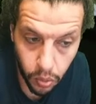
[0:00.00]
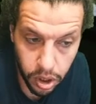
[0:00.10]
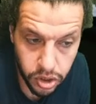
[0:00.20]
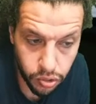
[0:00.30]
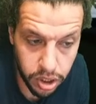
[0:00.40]

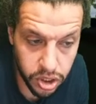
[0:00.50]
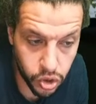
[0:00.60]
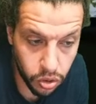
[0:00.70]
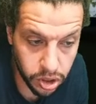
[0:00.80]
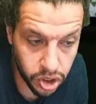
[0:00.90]
Voice already
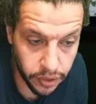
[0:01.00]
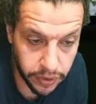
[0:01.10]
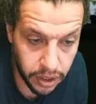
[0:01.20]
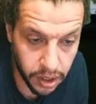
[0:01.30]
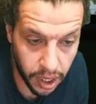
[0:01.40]
is so much
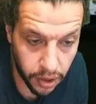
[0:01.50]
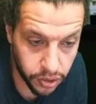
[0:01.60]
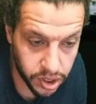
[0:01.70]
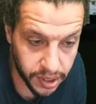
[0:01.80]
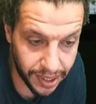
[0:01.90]
difficult
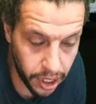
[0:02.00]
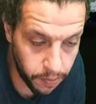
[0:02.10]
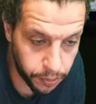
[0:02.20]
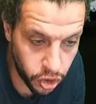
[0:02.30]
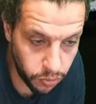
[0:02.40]
now. It's
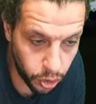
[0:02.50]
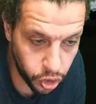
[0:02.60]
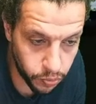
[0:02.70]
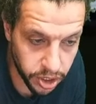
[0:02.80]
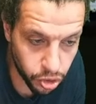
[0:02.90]
nearly
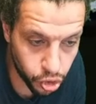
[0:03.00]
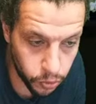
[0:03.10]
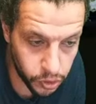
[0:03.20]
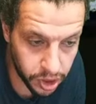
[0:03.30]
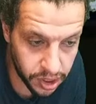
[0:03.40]
impossible to be.
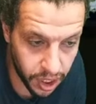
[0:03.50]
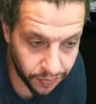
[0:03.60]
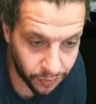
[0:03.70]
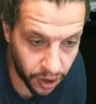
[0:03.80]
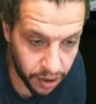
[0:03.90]
Troops just
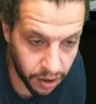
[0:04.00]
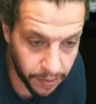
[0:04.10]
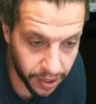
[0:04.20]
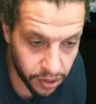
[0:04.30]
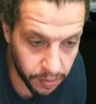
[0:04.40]
get fire
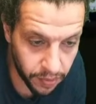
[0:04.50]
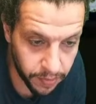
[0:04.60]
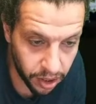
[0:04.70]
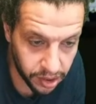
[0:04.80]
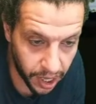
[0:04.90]
about them
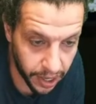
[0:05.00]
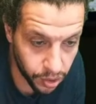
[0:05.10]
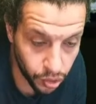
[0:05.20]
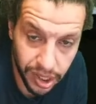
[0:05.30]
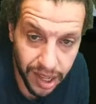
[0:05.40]
and melt
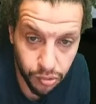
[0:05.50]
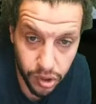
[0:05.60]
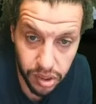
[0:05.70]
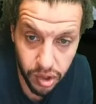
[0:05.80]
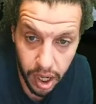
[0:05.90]
down. No name
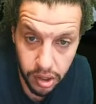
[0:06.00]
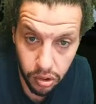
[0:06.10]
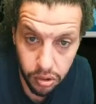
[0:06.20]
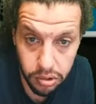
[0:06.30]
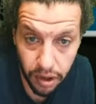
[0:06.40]
23, I
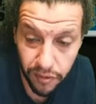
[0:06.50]
know.